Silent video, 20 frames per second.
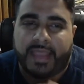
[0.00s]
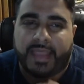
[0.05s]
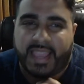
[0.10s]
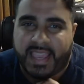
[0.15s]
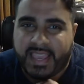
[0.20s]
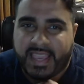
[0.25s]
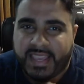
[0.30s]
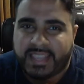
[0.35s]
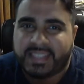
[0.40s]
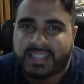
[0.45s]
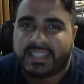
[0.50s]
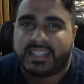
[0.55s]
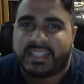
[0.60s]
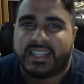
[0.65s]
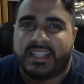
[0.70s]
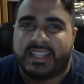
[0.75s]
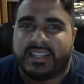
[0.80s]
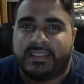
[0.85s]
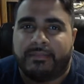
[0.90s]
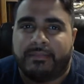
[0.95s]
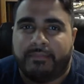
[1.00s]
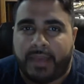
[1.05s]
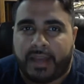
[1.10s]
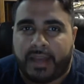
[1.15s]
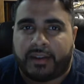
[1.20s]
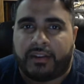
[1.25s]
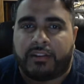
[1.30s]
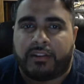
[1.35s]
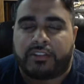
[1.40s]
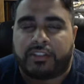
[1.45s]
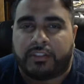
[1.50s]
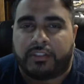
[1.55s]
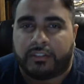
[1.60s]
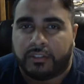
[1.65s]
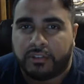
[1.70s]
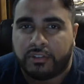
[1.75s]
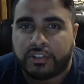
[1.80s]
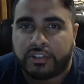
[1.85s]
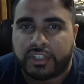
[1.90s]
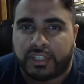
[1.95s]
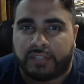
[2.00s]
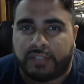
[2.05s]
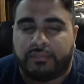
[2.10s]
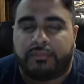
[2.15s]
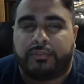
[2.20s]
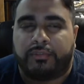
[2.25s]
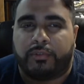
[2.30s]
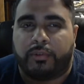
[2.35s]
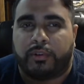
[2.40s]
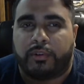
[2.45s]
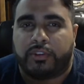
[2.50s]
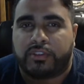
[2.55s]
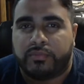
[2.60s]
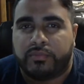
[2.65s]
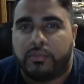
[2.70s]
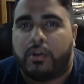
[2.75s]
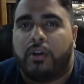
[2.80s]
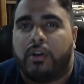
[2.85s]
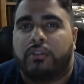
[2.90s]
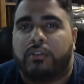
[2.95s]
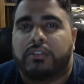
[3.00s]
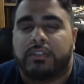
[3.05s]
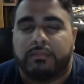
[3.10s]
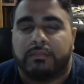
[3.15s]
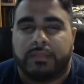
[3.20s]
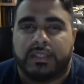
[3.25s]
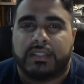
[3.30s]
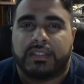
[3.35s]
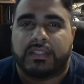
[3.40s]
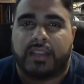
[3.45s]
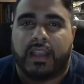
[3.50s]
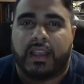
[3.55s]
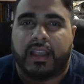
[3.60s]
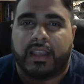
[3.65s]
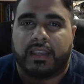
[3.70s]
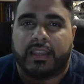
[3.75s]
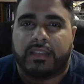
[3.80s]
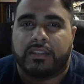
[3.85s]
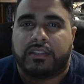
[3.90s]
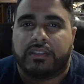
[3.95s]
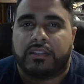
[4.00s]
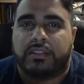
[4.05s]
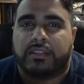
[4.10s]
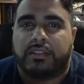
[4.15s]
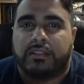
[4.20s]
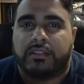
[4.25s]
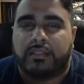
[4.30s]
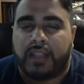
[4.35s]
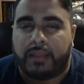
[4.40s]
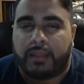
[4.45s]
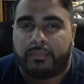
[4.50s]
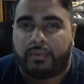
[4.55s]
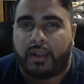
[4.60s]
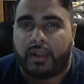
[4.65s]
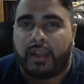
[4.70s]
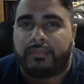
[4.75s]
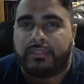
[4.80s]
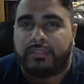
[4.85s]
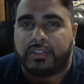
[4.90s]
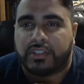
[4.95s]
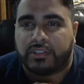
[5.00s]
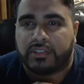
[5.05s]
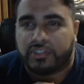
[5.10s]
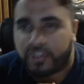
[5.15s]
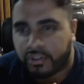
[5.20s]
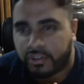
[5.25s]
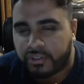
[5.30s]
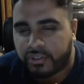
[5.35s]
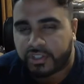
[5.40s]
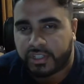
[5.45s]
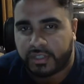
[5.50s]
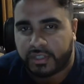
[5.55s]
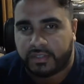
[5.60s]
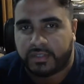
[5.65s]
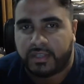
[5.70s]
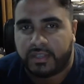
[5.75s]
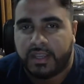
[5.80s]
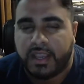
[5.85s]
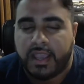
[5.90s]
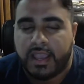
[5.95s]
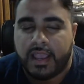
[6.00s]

is the better solution for small to mid-size nonprofits and churches.